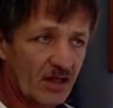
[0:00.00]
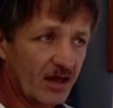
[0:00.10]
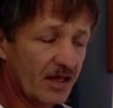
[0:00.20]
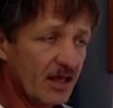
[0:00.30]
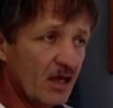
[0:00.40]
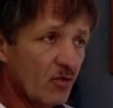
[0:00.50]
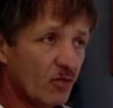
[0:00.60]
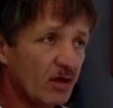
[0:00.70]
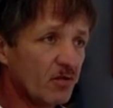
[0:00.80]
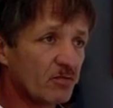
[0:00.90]
Okay?
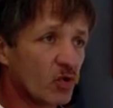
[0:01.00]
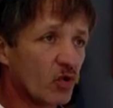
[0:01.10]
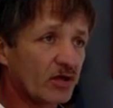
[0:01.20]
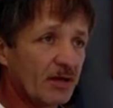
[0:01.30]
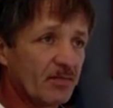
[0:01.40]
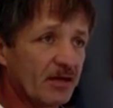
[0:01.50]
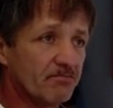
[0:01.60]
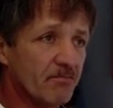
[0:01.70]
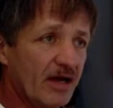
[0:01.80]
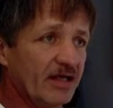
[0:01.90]
We were brought up
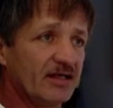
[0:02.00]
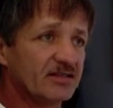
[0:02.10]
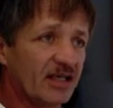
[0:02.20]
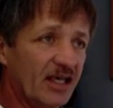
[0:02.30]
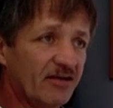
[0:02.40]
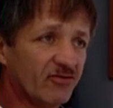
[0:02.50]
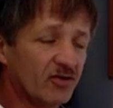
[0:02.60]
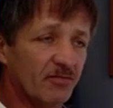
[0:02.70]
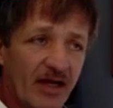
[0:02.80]
that money is evil,